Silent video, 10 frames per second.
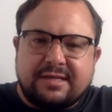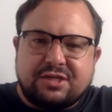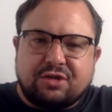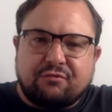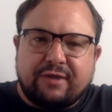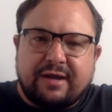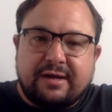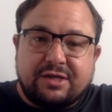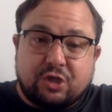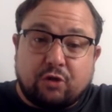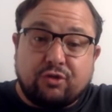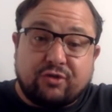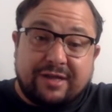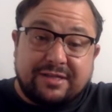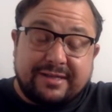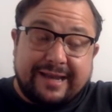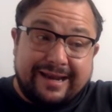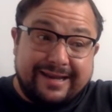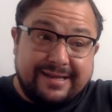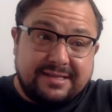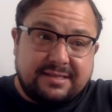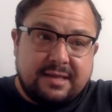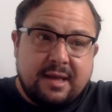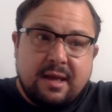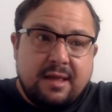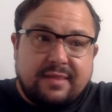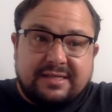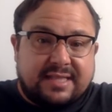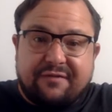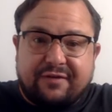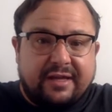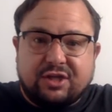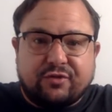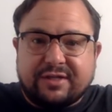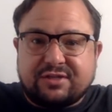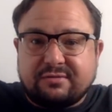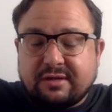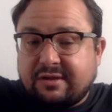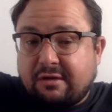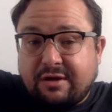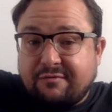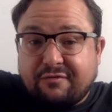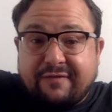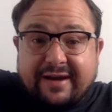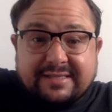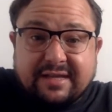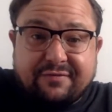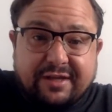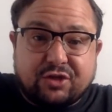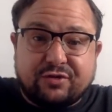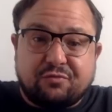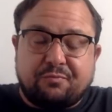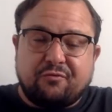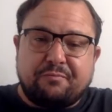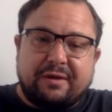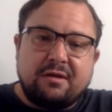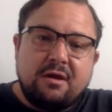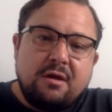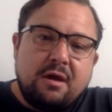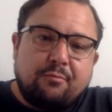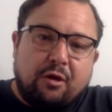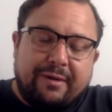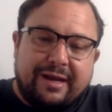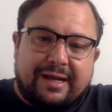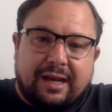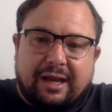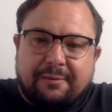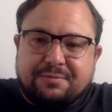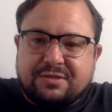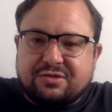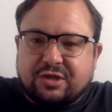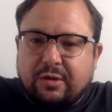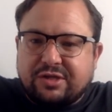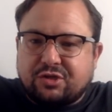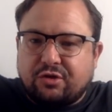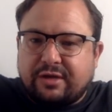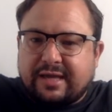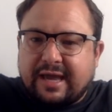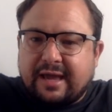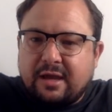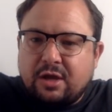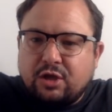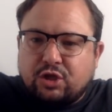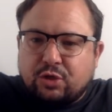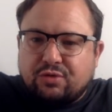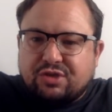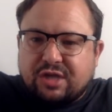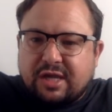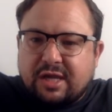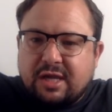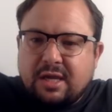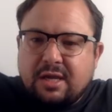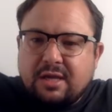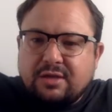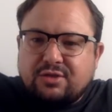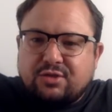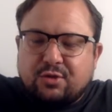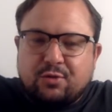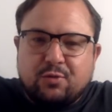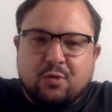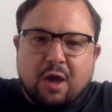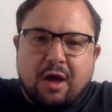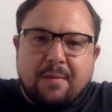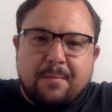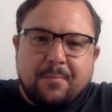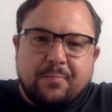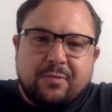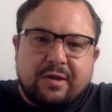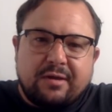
career, his contract at the Den at least. There's definite interest. I know for a fact there's definite interest from big Premier League clubs. So it's good to get Juicy to